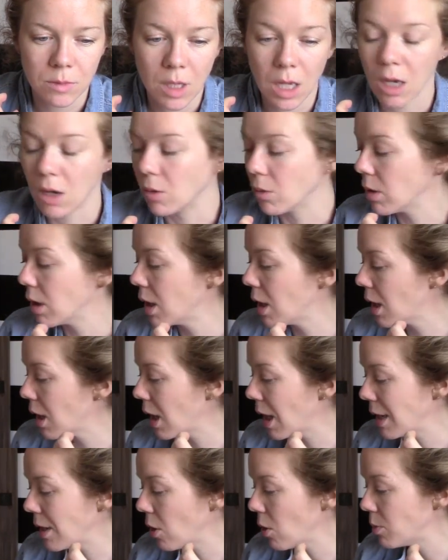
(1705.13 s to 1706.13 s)
Oh,
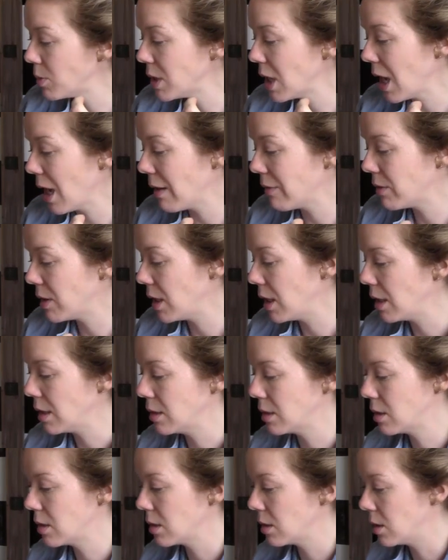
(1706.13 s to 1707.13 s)
I hope to have
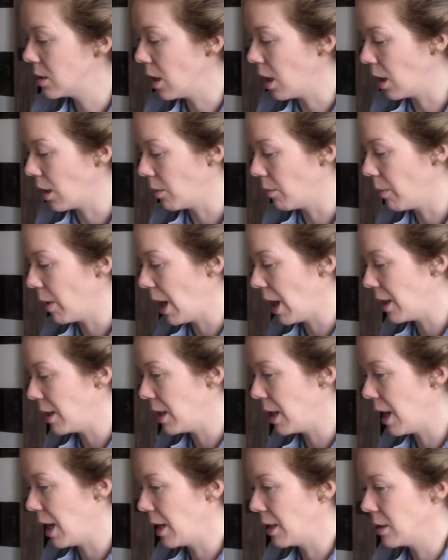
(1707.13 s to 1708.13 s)
these done by
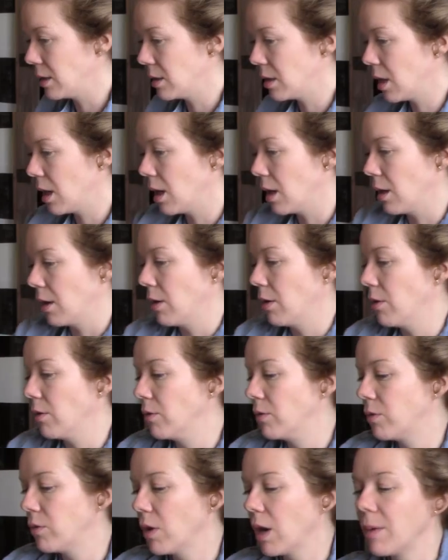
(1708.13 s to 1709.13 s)
the end
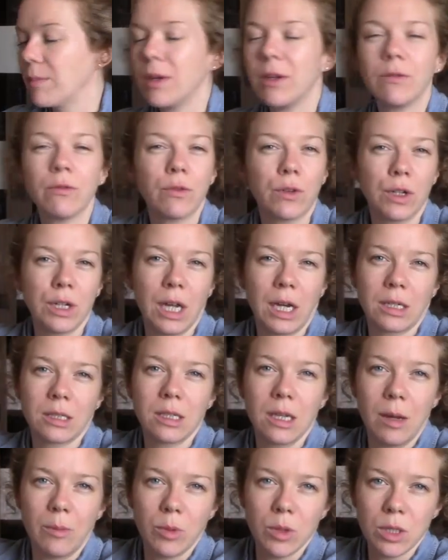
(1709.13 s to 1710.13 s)
of, for next
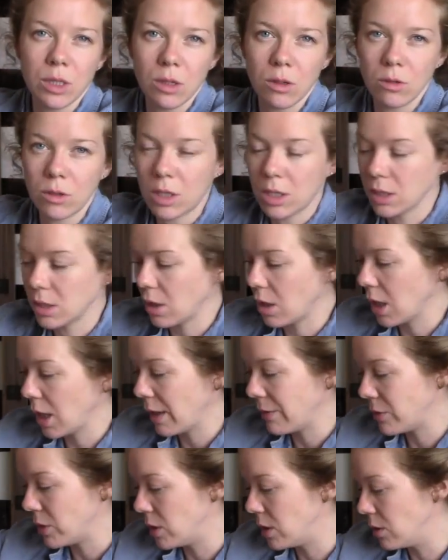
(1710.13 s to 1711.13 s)
episode, because all I
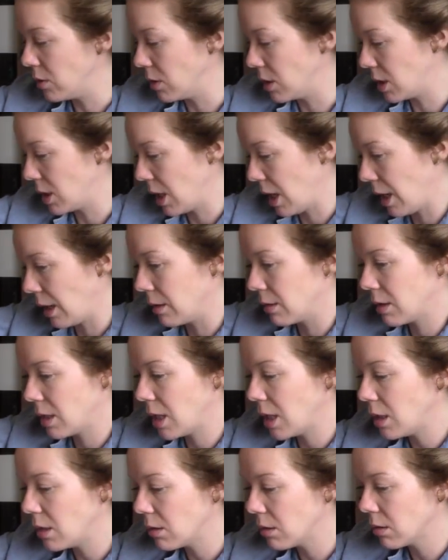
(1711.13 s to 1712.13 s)
have to do is that
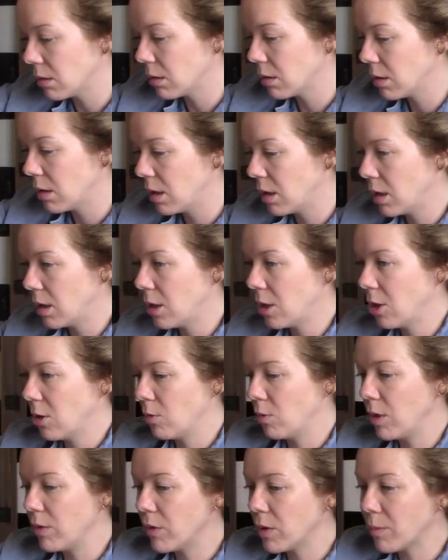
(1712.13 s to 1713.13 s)
heel,
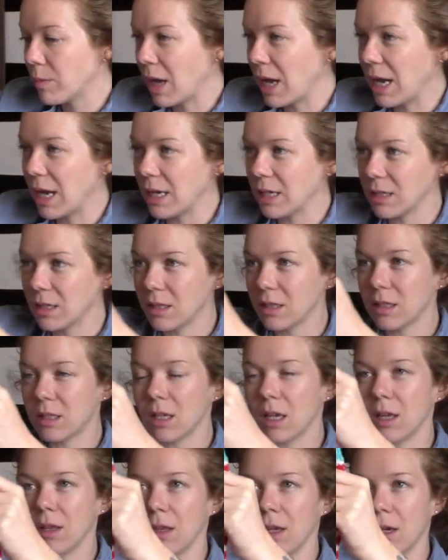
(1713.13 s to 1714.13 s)
weave in my ends,
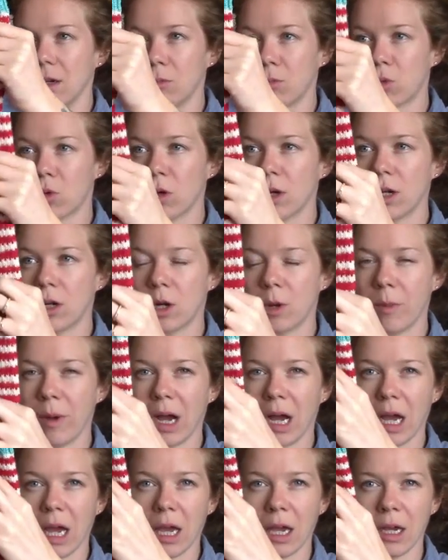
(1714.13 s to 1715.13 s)
and then embroider
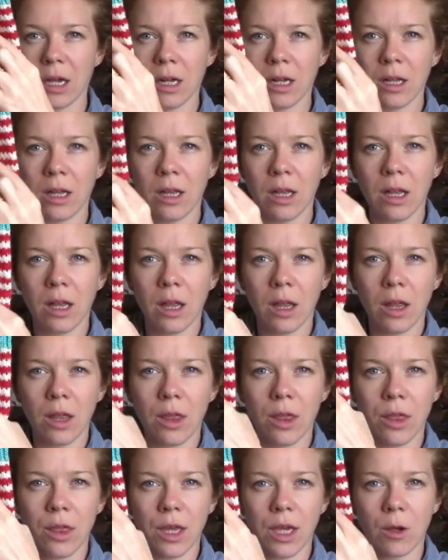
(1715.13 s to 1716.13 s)
my
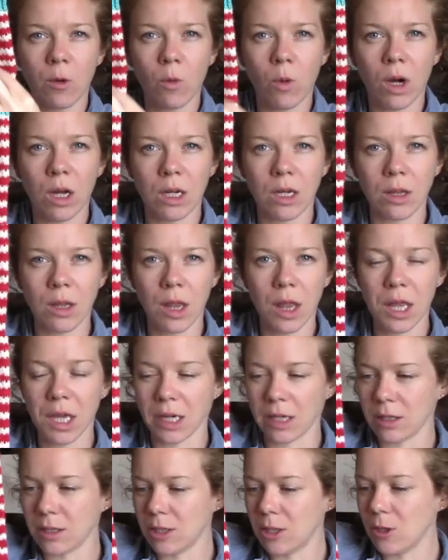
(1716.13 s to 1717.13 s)
thing 1 and
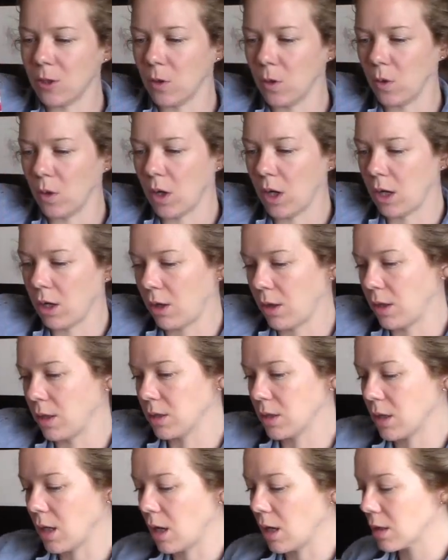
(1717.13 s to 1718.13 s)
thing 2 on the
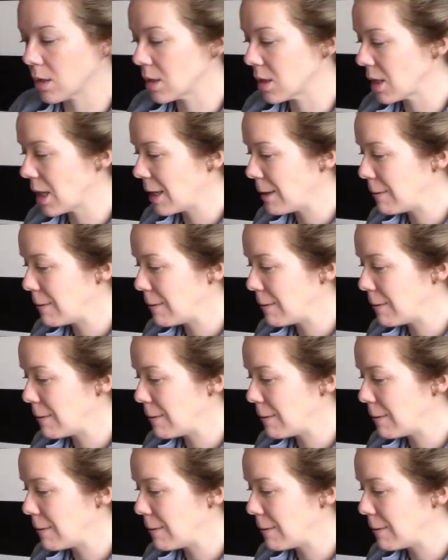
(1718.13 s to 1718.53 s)
socks.